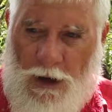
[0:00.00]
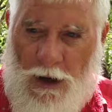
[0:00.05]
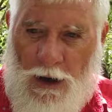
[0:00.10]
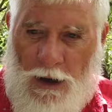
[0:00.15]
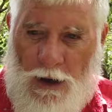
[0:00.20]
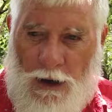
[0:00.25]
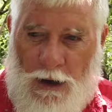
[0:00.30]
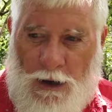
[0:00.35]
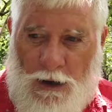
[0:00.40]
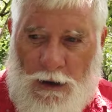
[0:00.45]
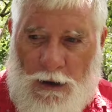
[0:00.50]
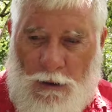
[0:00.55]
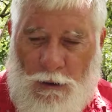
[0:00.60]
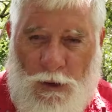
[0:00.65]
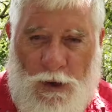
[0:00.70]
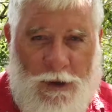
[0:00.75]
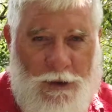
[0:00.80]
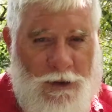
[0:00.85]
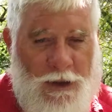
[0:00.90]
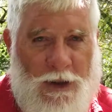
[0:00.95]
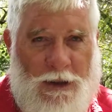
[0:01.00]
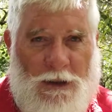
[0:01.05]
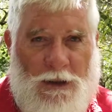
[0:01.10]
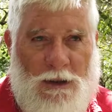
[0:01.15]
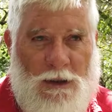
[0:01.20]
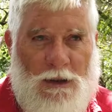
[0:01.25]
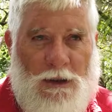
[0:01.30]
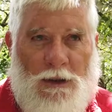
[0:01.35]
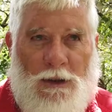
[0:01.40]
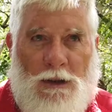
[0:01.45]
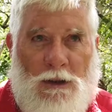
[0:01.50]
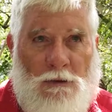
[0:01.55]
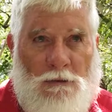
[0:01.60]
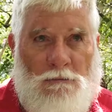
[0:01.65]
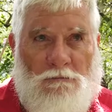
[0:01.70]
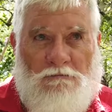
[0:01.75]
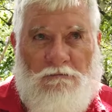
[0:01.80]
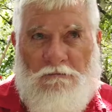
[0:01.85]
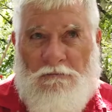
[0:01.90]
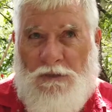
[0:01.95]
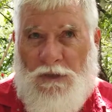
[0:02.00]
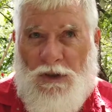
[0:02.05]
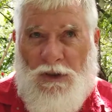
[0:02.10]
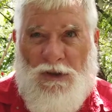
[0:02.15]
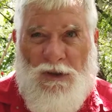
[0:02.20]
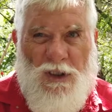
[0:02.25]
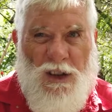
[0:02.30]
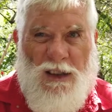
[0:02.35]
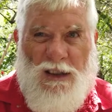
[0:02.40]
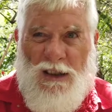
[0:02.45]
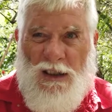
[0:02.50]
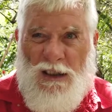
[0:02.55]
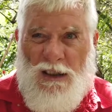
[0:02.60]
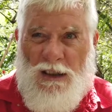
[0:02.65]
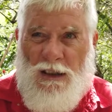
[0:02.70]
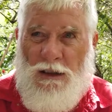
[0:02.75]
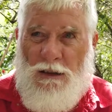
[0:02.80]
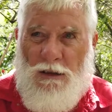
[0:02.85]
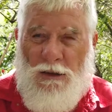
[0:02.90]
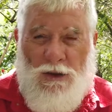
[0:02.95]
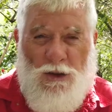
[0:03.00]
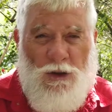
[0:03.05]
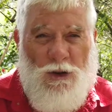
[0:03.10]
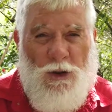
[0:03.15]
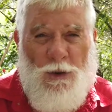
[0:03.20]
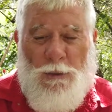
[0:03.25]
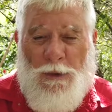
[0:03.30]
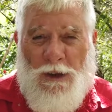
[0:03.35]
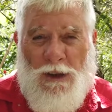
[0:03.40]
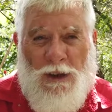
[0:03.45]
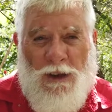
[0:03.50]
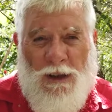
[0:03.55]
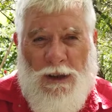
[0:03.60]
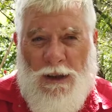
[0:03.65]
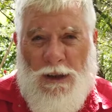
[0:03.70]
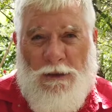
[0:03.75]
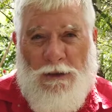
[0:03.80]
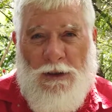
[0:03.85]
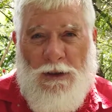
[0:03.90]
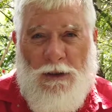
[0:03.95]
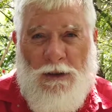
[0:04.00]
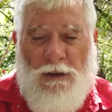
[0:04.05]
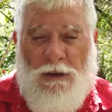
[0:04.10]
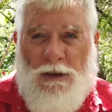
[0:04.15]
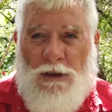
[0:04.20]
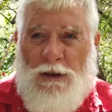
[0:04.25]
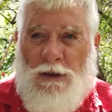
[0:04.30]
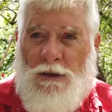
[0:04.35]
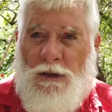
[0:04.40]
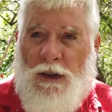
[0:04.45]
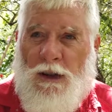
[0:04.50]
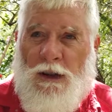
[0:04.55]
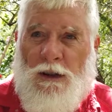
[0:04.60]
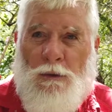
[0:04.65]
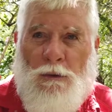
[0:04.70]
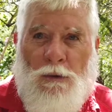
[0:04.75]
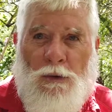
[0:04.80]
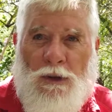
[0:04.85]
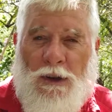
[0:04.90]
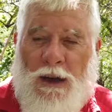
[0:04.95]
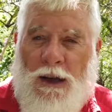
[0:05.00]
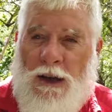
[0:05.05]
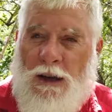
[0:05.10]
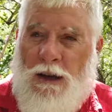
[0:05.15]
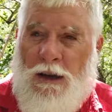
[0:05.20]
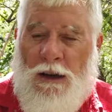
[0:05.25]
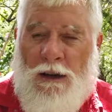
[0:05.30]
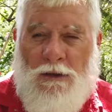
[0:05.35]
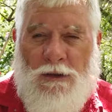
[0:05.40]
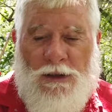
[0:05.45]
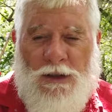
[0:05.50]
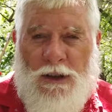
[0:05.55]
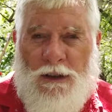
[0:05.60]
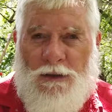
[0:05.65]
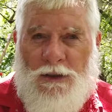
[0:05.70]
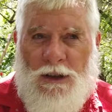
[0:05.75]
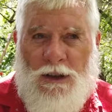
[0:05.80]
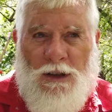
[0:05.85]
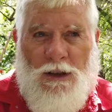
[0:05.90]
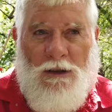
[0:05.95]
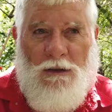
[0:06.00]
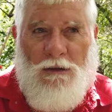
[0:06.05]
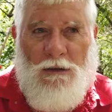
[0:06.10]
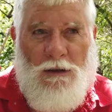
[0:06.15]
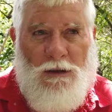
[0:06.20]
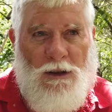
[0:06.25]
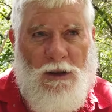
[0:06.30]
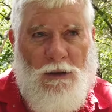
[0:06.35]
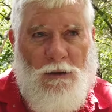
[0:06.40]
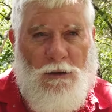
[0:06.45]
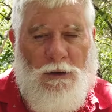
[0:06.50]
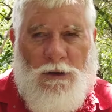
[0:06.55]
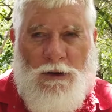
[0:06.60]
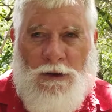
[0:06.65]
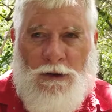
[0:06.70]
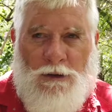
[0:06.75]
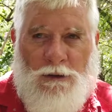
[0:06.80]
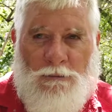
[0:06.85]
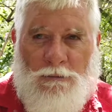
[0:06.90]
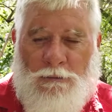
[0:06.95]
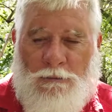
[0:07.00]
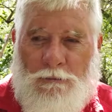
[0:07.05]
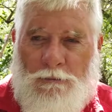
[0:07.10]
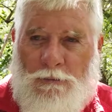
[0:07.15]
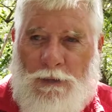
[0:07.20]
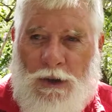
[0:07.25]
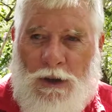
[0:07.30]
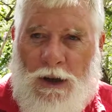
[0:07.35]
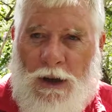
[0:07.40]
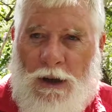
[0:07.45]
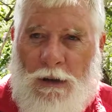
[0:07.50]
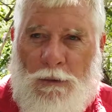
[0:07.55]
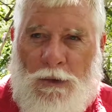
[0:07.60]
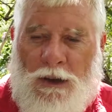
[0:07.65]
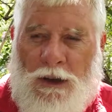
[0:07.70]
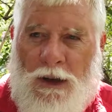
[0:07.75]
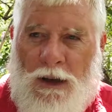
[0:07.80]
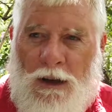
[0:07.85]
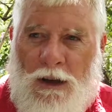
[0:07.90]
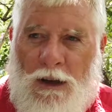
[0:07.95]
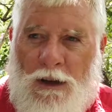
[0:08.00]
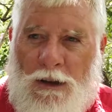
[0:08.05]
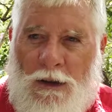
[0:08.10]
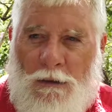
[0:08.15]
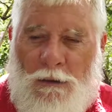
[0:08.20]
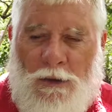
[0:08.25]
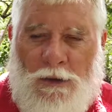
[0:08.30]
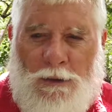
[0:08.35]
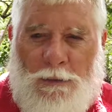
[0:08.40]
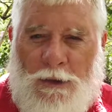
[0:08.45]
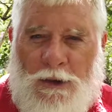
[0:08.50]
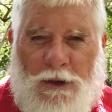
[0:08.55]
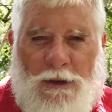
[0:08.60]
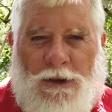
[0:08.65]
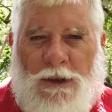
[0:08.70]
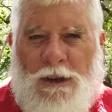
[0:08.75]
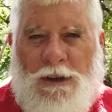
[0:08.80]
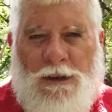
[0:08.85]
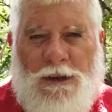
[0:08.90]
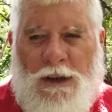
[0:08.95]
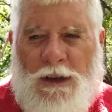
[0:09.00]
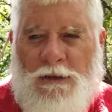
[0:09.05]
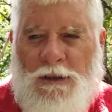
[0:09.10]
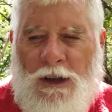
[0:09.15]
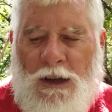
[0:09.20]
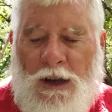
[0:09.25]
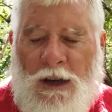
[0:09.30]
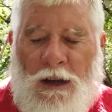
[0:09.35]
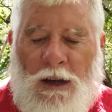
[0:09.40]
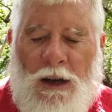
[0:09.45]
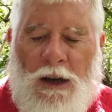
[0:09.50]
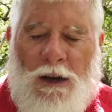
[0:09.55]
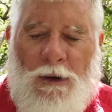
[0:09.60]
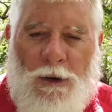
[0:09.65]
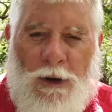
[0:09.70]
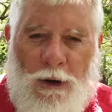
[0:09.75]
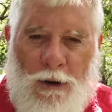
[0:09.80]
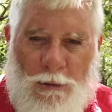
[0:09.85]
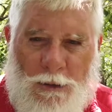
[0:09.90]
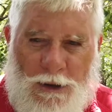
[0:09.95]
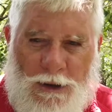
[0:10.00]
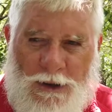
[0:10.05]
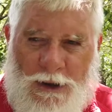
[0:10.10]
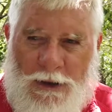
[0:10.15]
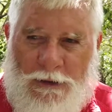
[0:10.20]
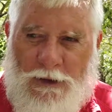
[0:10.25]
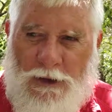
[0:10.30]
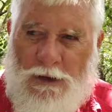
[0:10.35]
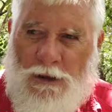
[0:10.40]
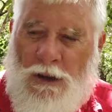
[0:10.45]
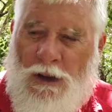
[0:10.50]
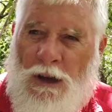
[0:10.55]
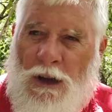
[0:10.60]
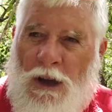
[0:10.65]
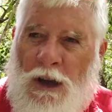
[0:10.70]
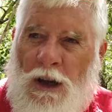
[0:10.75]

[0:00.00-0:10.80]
Quite tragically, stupidly even. They had no safety gear on. They were just, I don't know what their clothing was, but there's no safety gear, no helmets even.